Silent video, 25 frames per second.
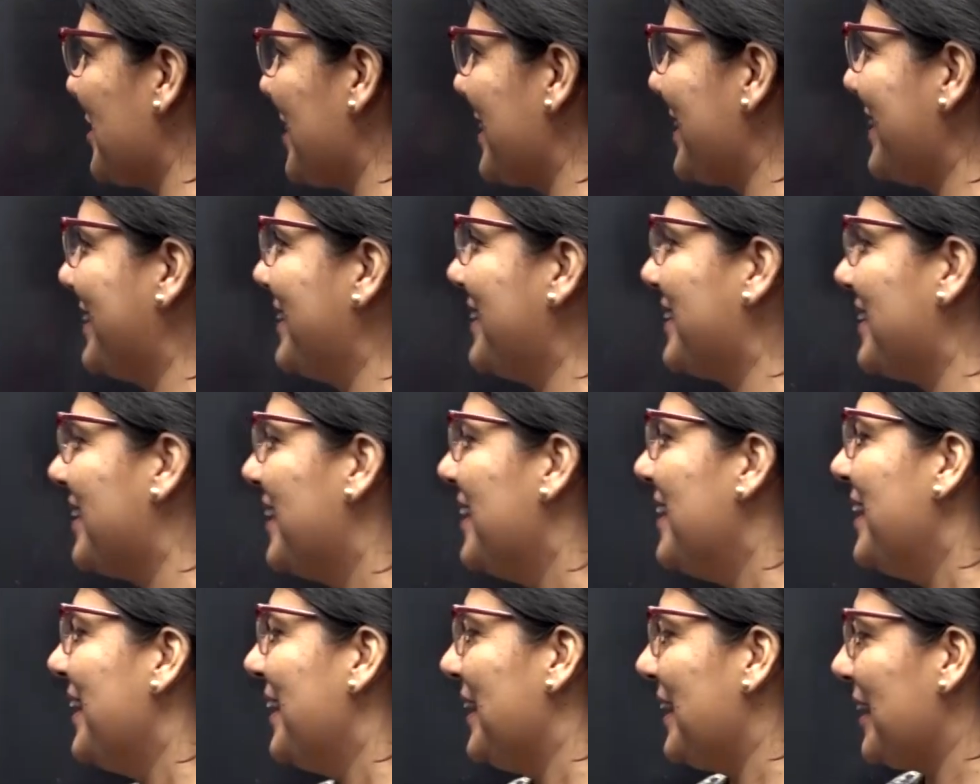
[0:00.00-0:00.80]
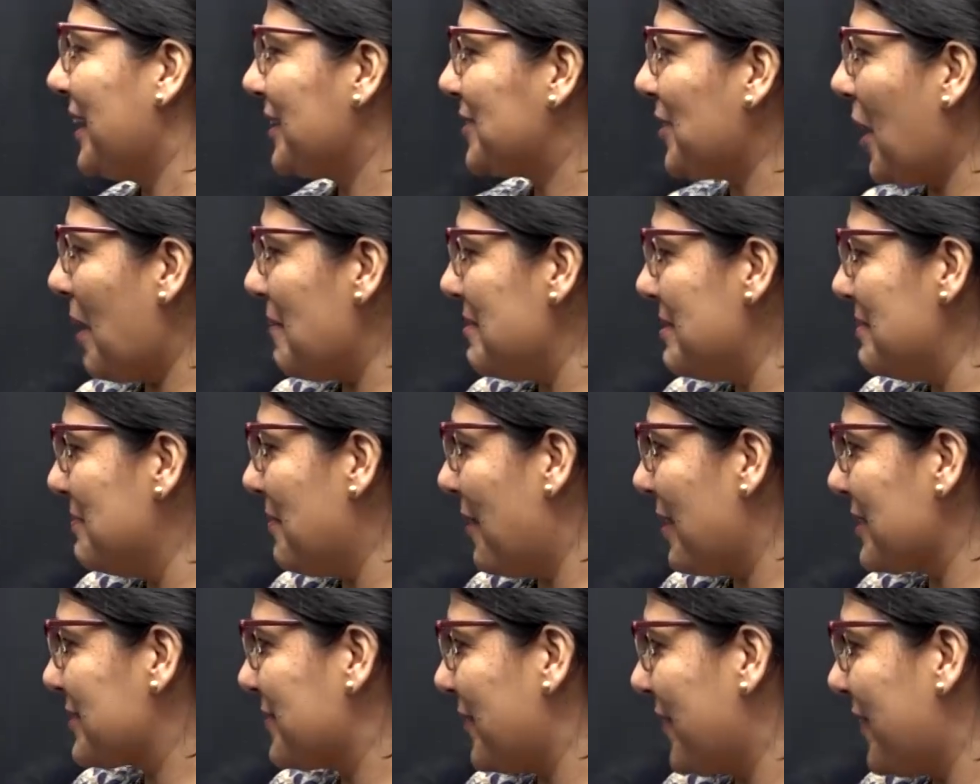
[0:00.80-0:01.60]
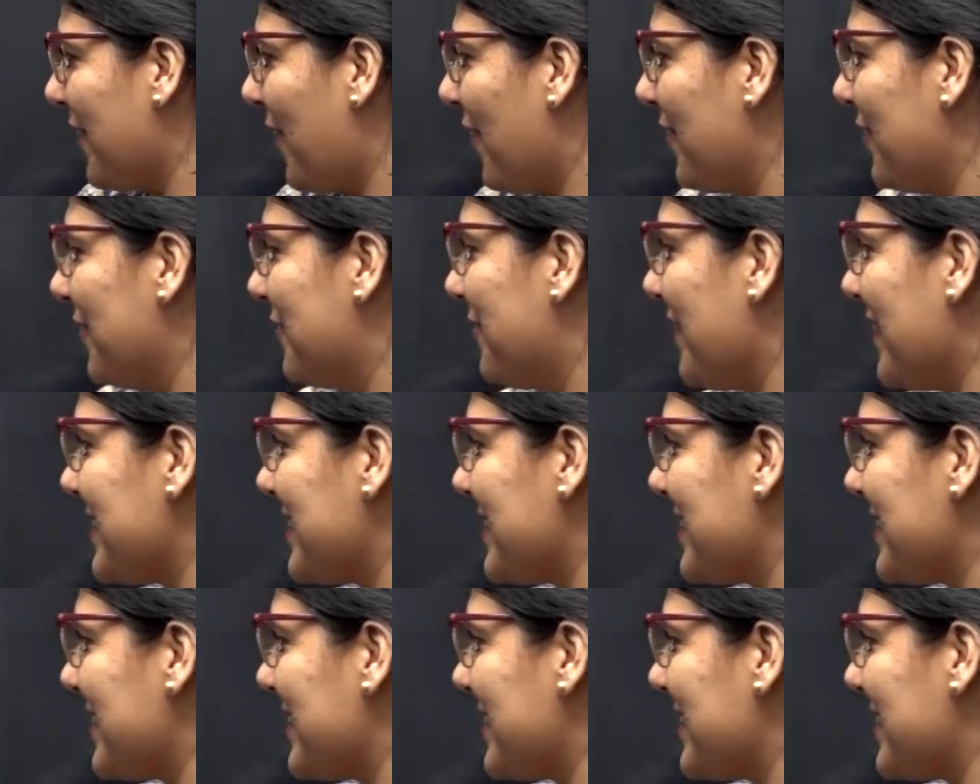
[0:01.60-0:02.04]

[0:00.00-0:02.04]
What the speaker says: it in the comment box for all of